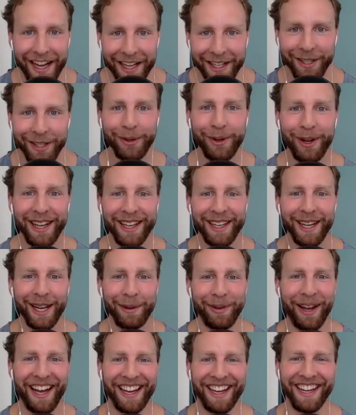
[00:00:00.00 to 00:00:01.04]
why I got
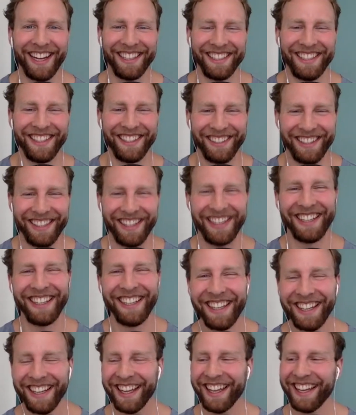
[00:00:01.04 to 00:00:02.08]
back into it.
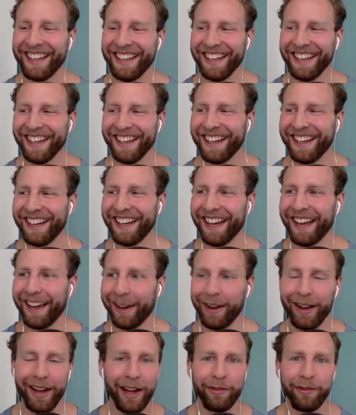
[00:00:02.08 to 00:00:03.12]
And
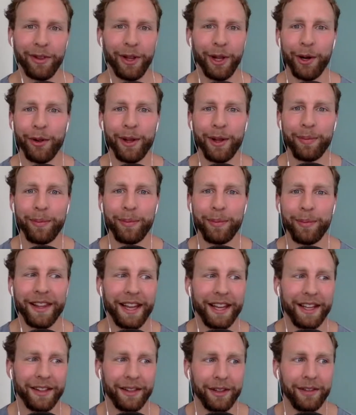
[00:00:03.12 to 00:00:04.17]
I've literally been like
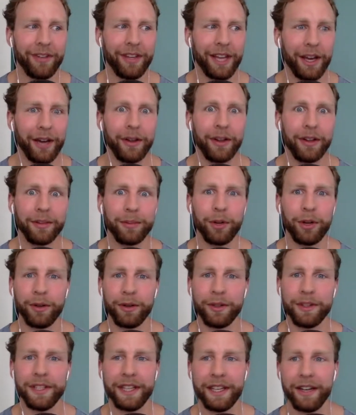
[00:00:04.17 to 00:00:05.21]
living out his morning
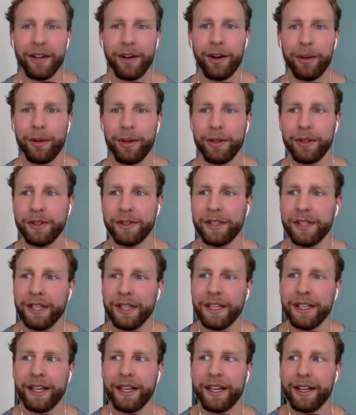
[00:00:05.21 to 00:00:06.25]
routine almost
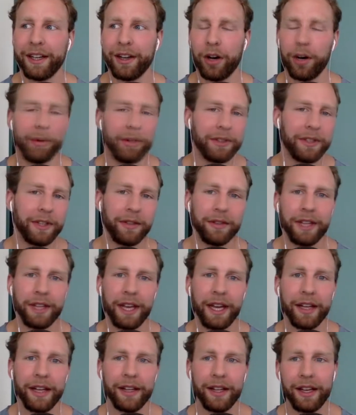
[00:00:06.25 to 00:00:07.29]
every day.
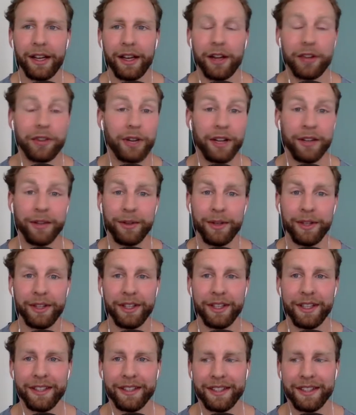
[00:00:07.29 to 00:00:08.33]
I try to at least,
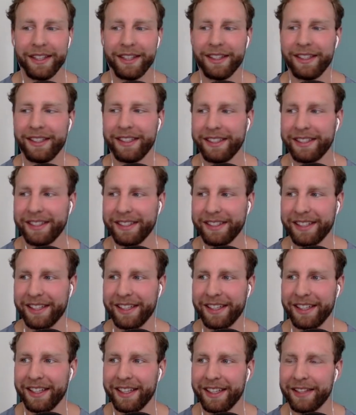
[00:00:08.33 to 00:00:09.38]
and it's
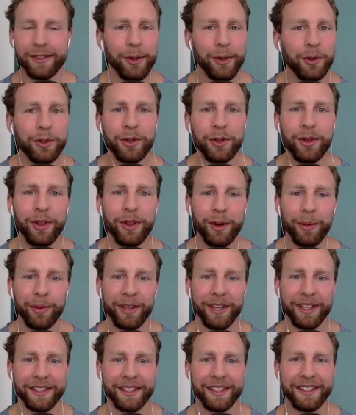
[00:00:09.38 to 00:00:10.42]
so true though, because
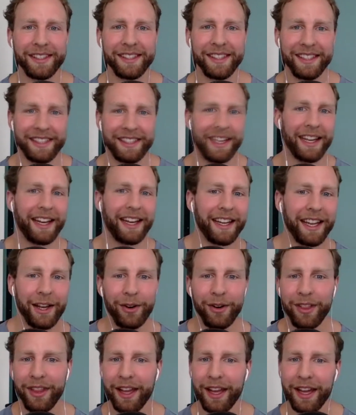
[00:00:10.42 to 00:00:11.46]
it's getting out of
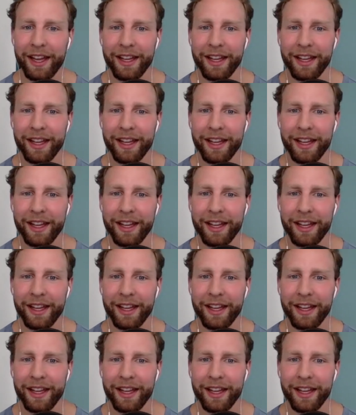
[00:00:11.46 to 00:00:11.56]
that